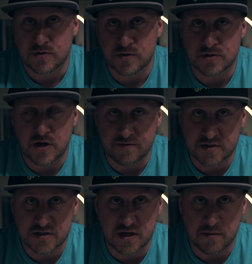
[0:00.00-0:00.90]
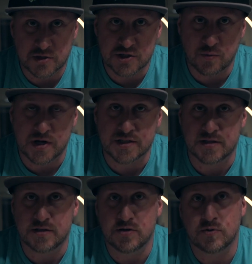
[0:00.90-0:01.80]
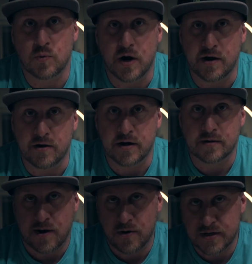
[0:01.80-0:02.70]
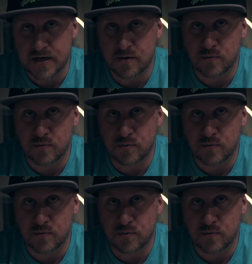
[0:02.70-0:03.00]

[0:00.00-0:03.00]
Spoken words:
So there's obviously a bunch of ways to do the wiring. How I did it